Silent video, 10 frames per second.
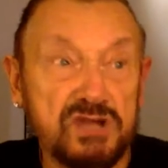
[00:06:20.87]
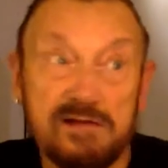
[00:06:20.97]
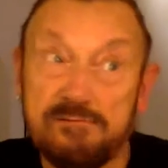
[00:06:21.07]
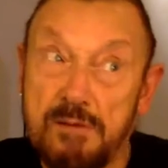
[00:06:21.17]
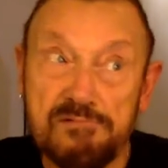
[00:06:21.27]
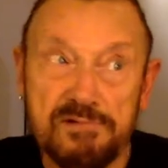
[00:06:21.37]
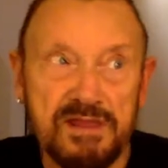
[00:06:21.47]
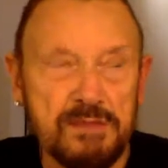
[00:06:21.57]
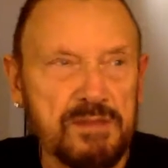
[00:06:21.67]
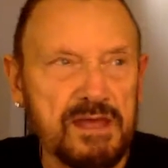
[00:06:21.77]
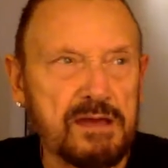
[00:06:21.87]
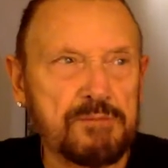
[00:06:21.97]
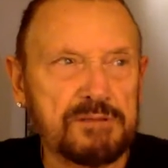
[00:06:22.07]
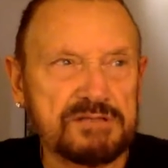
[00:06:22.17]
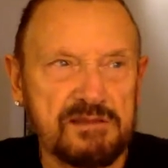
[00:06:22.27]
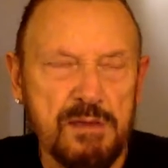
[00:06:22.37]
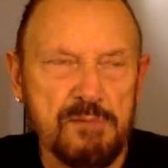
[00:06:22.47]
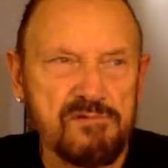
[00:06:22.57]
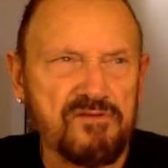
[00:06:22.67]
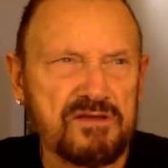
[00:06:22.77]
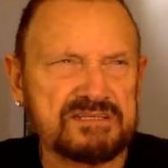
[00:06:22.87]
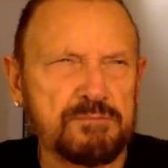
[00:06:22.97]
Can't remember her name now, but I remember her first name,